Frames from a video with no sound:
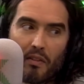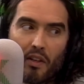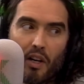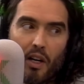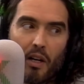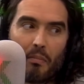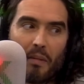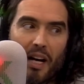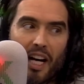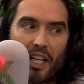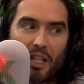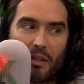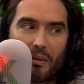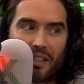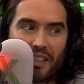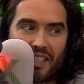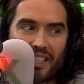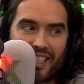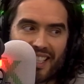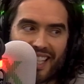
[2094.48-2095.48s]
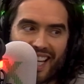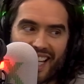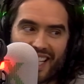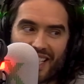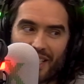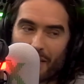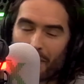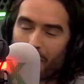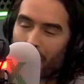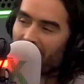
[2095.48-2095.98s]
I've got a man who
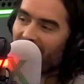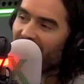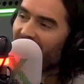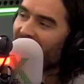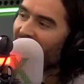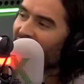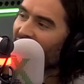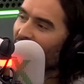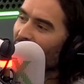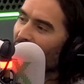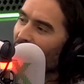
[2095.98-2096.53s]
understands the bleeding